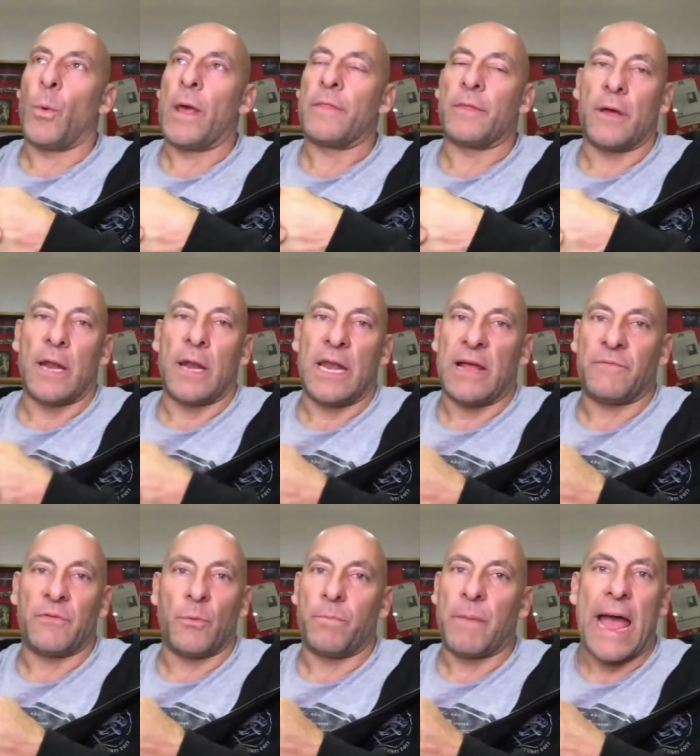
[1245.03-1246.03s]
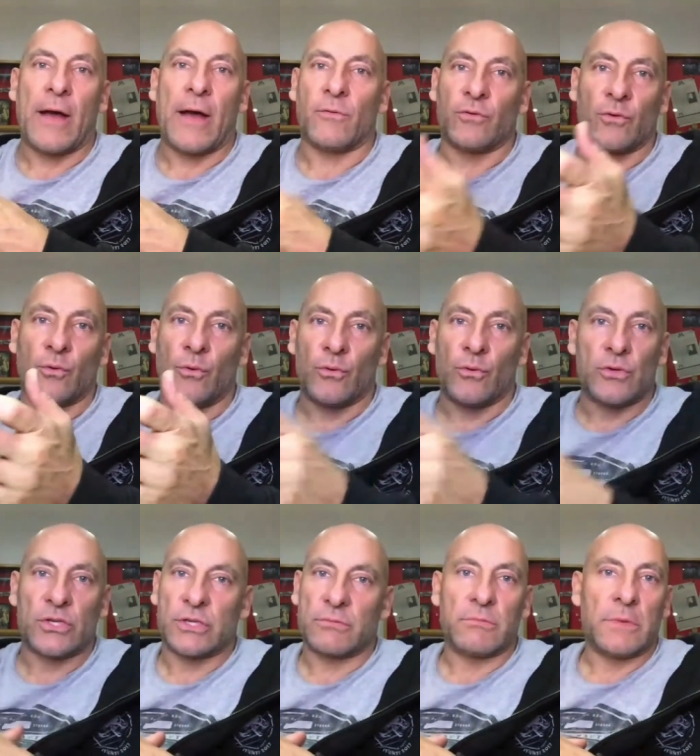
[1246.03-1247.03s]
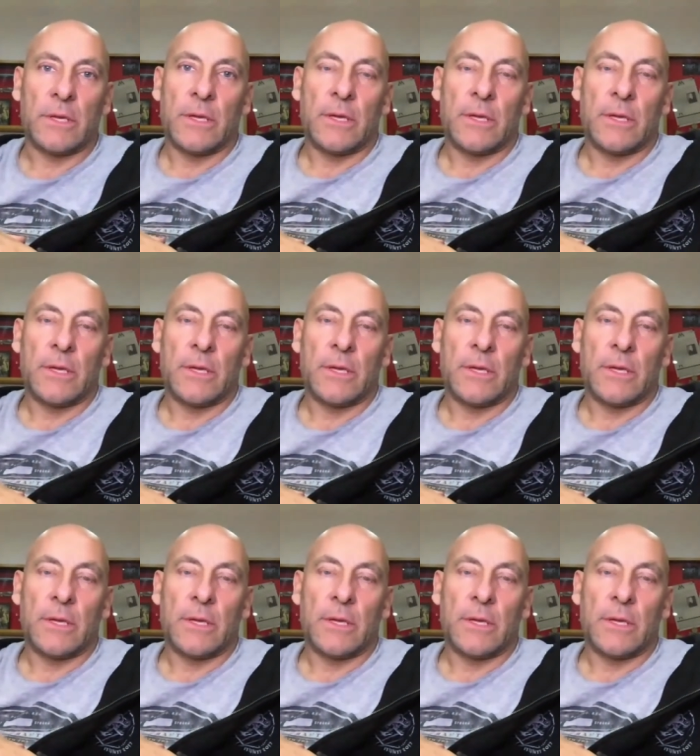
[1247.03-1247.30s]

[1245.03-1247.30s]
the weather, loved the outdoors.